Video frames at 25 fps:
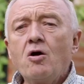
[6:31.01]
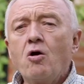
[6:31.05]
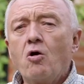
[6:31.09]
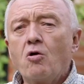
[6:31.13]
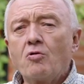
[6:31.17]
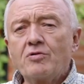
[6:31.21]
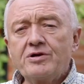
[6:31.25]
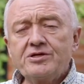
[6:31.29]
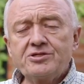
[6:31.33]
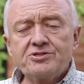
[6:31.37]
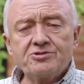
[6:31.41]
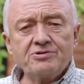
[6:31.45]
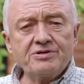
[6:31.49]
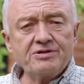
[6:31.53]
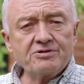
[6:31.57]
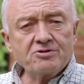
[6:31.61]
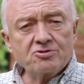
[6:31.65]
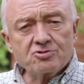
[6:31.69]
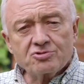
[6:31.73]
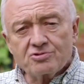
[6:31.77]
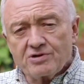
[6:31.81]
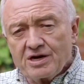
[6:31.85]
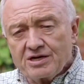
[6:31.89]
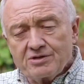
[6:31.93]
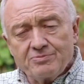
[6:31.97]
or into
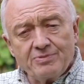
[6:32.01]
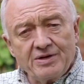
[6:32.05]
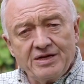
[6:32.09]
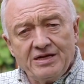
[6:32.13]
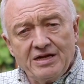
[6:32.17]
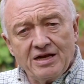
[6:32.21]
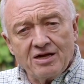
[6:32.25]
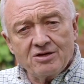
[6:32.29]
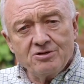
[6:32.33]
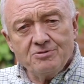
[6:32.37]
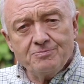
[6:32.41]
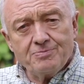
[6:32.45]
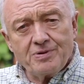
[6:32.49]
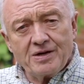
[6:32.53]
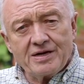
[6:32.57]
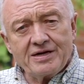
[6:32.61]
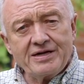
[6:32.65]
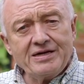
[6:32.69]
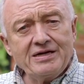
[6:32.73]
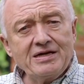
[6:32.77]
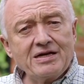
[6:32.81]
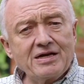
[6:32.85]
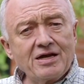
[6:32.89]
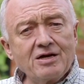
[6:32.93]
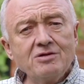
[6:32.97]
incredibly
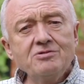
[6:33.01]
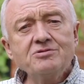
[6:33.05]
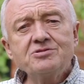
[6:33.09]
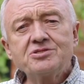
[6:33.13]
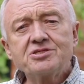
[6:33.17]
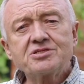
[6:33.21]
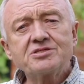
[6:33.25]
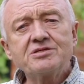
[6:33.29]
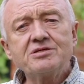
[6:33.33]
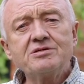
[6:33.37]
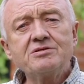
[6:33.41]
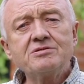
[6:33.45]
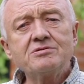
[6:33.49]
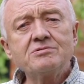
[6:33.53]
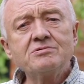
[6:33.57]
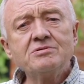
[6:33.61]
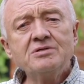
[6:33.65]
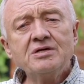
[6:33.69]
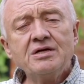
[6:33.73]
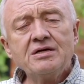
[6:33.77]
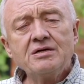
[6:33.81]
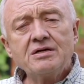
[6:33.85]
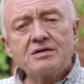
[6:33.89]
low-paid, low-skill